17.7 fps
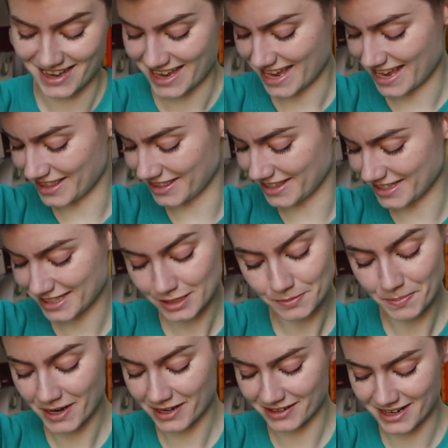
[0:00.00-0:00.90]
In the
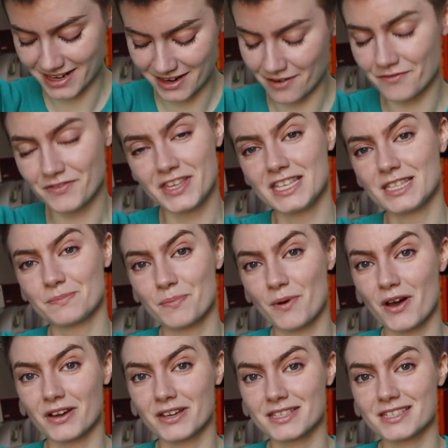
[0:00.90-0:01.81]
spirit of these
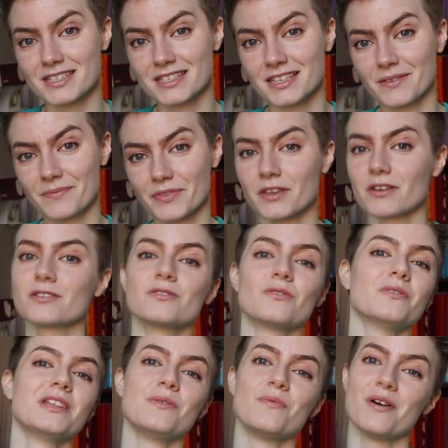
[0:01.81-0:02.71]
books, there's
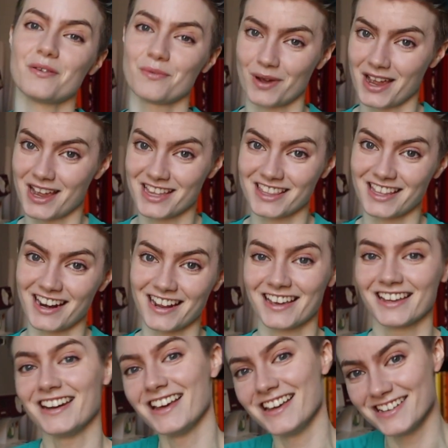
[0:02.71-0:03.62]
only one way that I
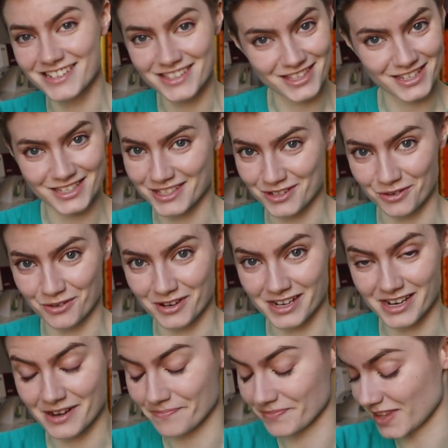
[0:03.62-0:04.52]
can end this
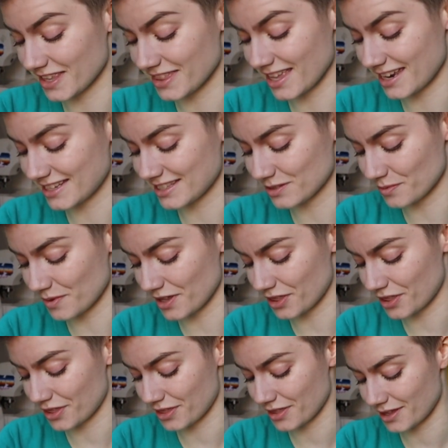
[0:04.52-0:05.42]
story, and that is
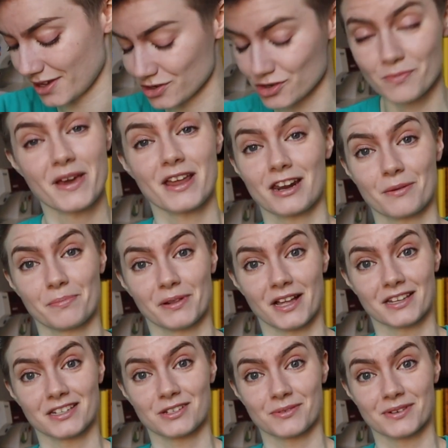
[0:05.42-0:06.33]
with a dramatic
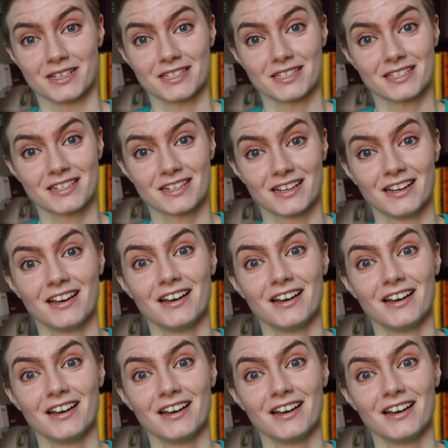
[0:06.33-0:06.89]
plot twist.